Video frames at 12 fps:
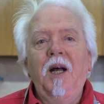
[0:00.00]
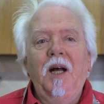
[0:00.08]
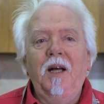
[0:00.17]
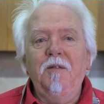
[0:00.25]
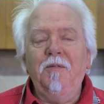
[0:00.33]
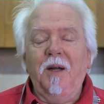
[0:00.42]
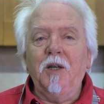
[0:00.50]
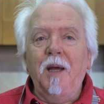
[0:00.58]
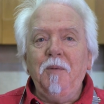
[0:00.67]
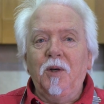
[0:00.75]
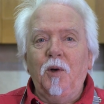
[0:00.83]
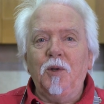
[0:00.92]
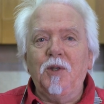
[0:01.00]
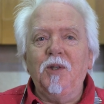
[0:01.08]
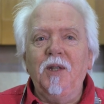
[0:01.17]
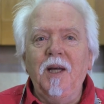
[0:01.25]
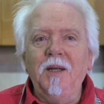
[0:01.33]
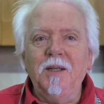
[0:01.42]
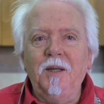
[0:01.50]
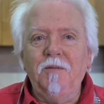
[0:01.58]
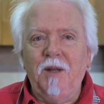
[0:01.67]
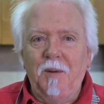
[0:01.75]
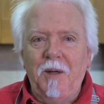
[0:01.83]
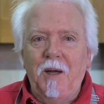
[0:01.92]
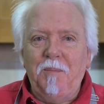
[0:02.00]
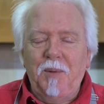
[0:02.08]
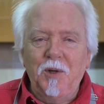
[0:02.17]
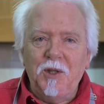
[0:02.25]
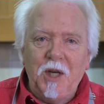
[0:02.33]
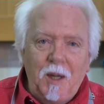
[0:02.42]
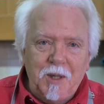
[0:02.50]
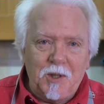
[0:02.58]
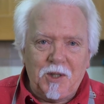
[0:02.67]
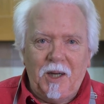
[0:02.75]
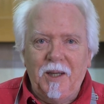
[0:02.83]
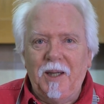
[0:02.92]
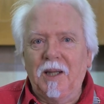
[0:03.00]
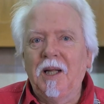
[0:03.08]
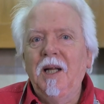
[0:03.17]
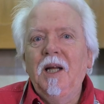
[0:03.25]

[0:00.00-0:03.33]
I came across the idea of the Punjabi style